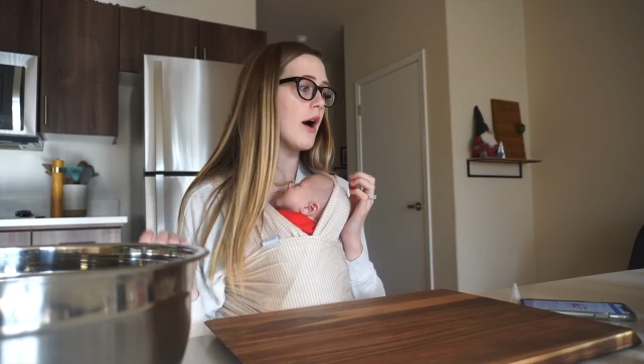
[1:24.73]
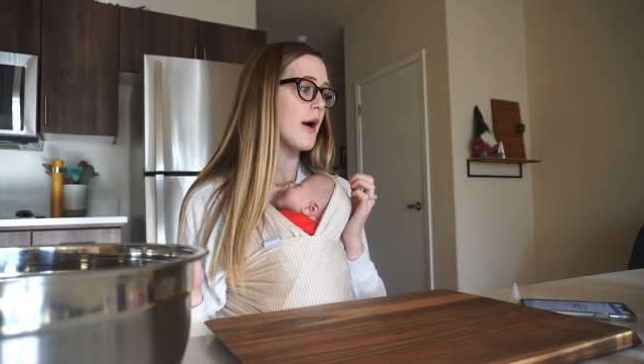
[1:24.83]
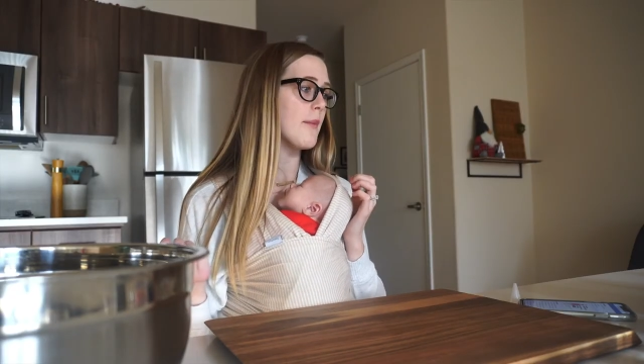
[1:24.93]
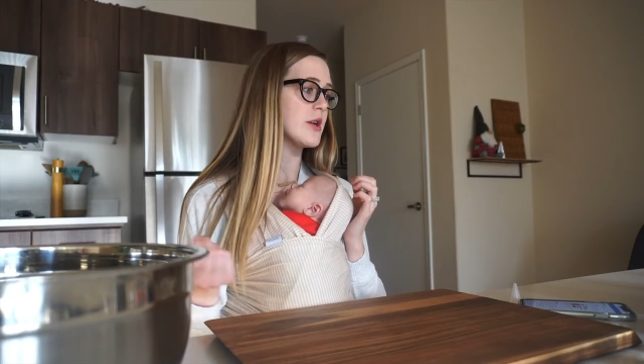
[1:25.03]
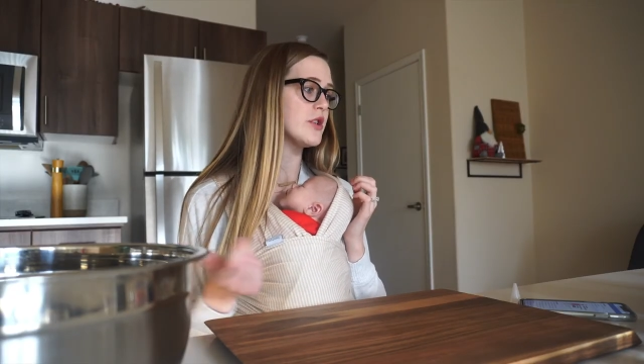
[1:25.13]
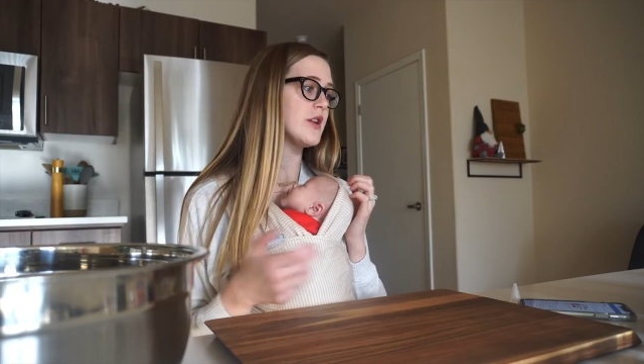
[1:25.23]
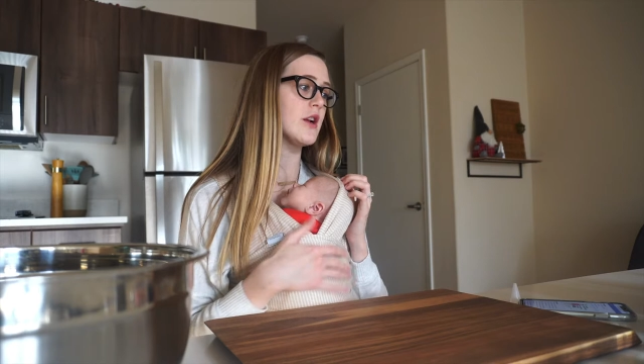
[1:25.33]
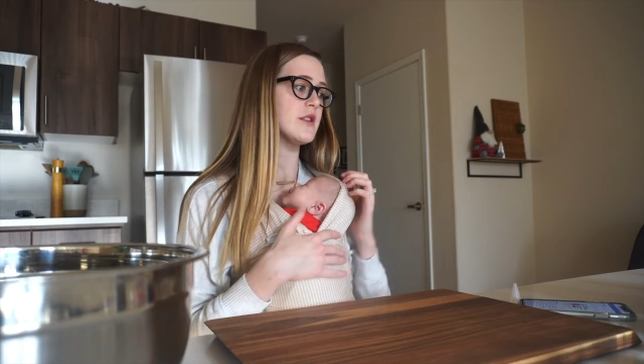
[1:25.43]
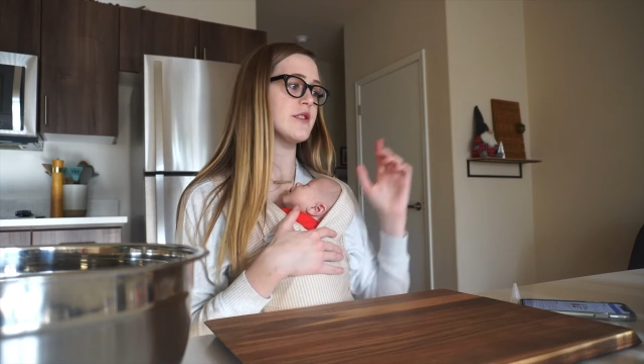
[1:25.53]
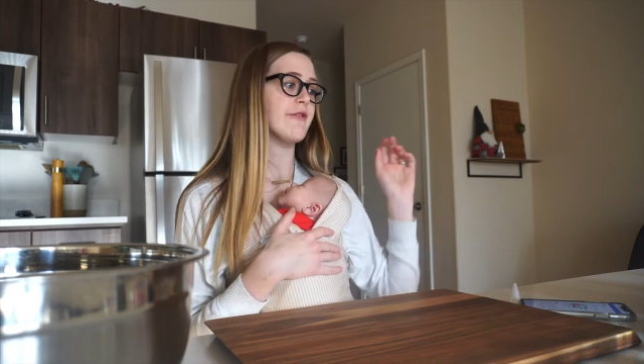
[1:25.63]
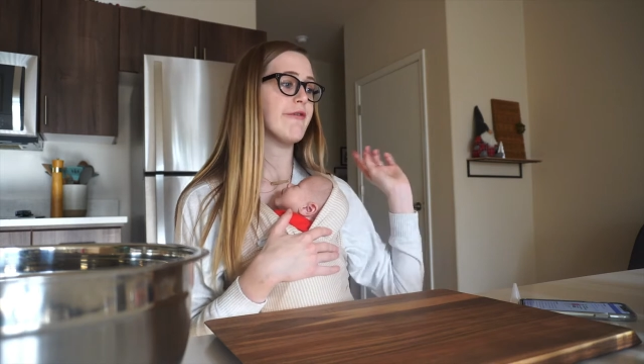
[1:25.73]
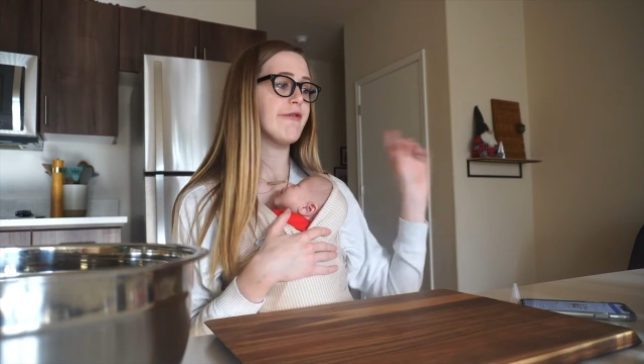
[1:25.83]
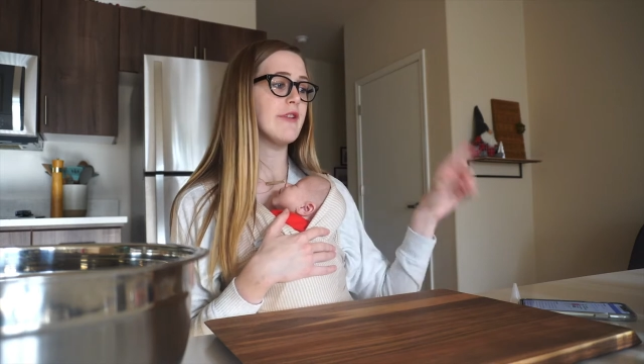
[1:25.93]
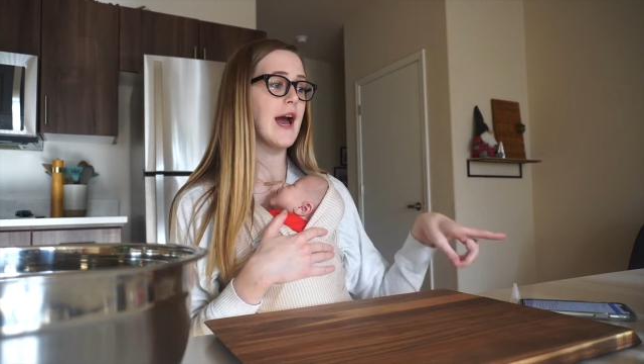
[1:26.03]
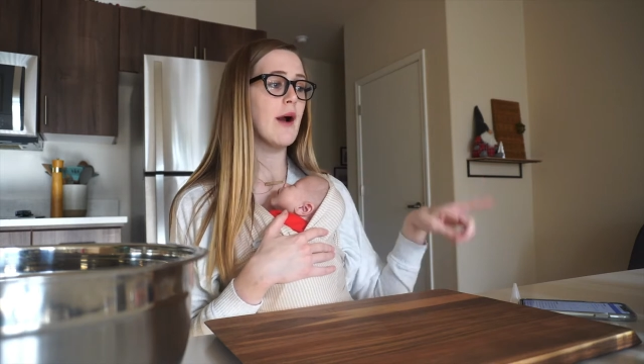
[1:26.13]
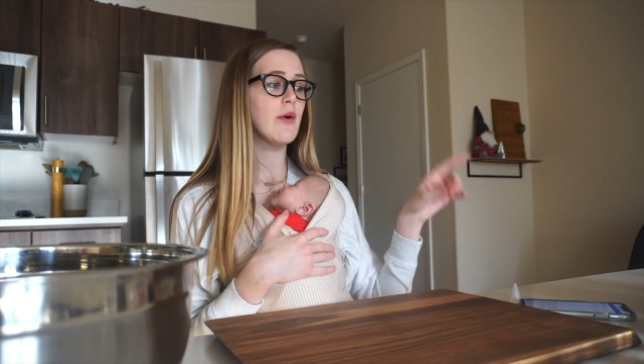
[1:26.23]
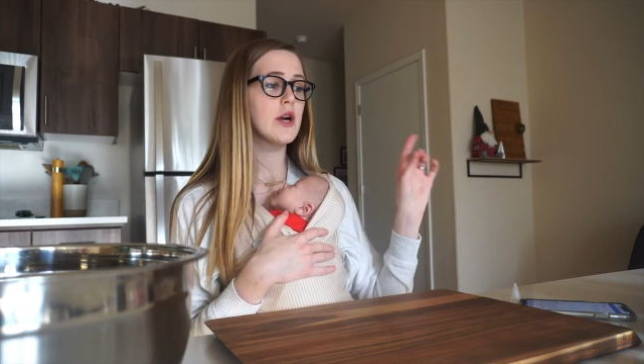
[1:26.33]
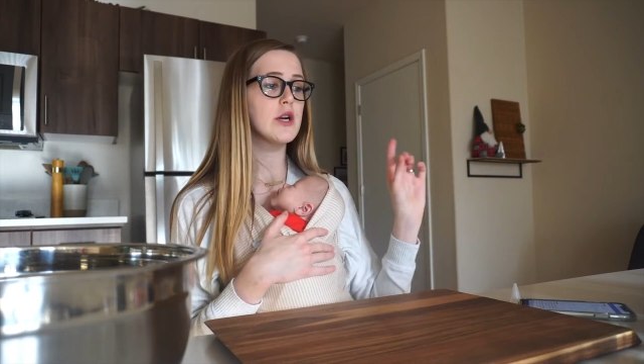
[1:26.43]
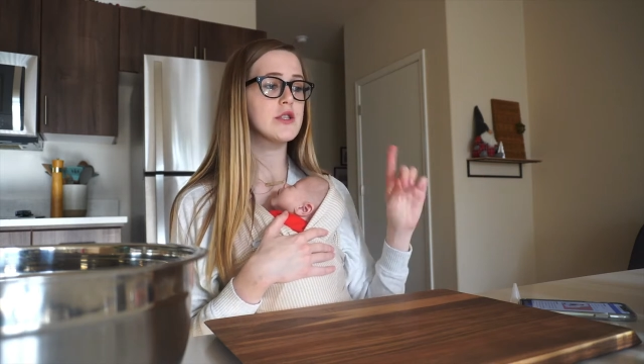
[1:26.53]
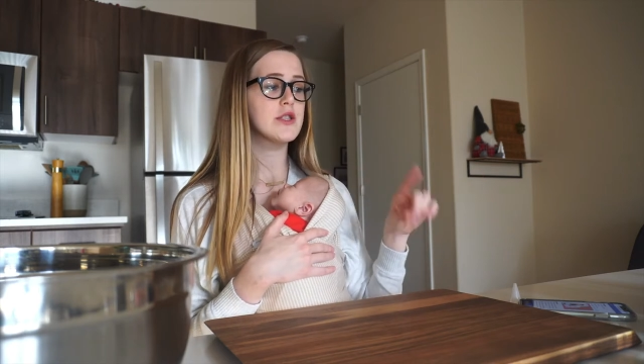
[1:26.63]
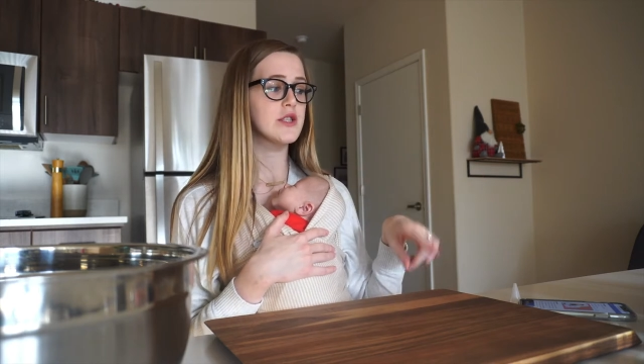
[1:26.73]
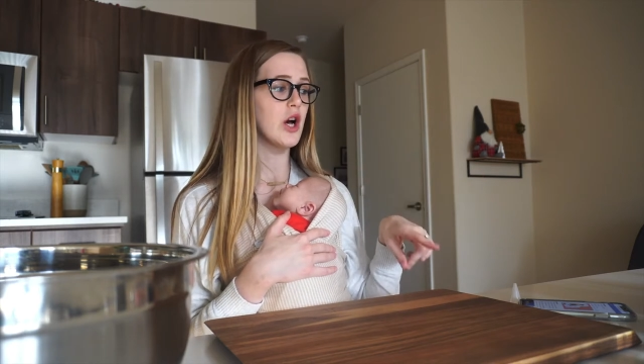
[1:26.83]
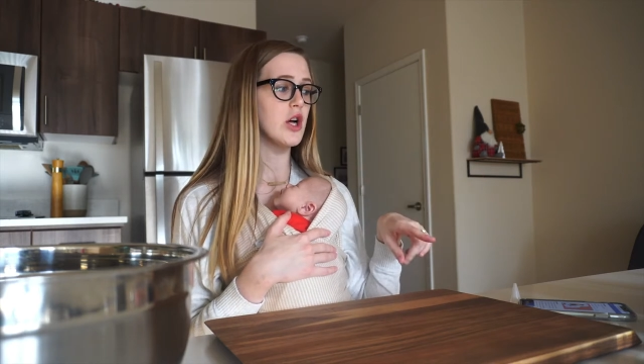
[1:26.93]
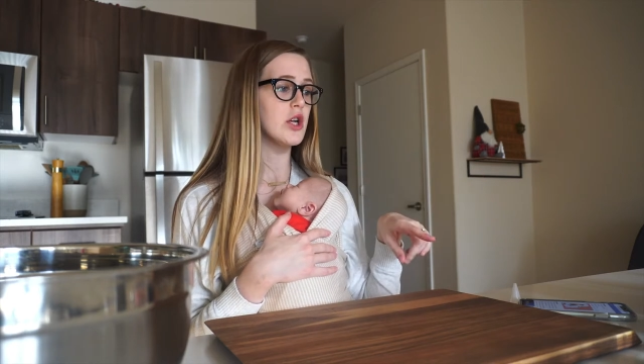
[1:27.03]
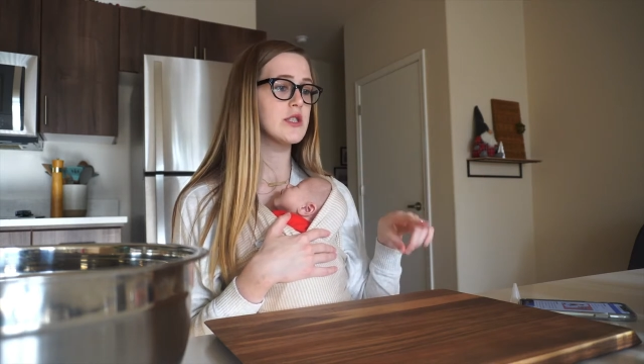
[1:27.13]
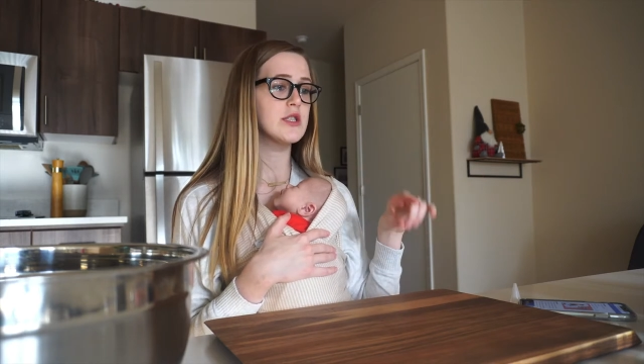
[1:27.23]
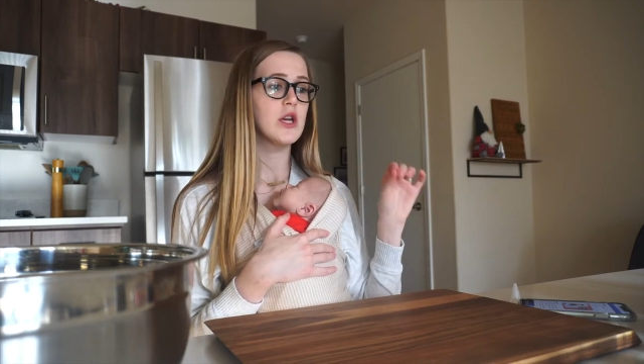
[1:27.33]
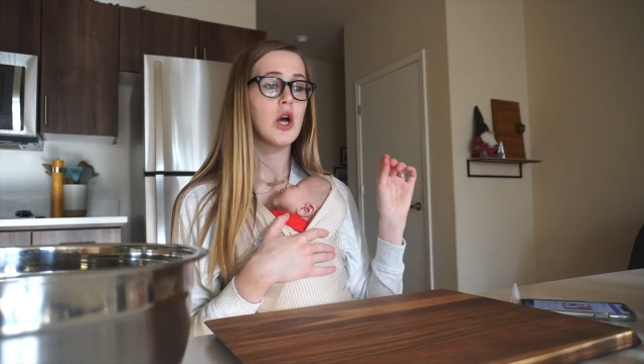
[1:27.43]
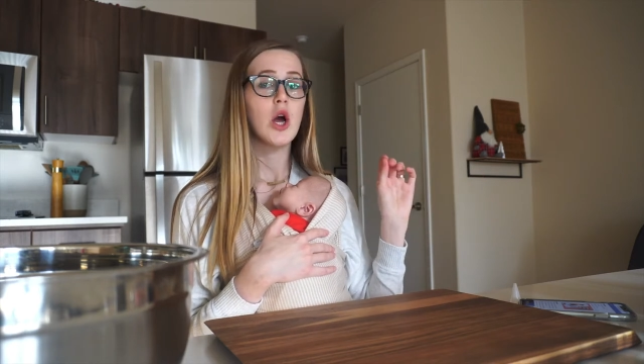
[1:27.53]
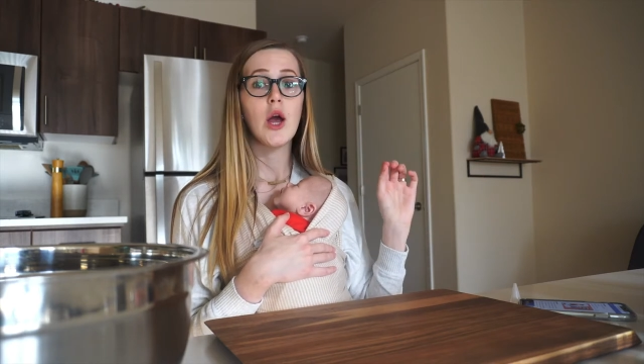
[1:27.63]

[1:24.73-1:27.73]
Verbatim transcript: Um, what you need is flour, salt,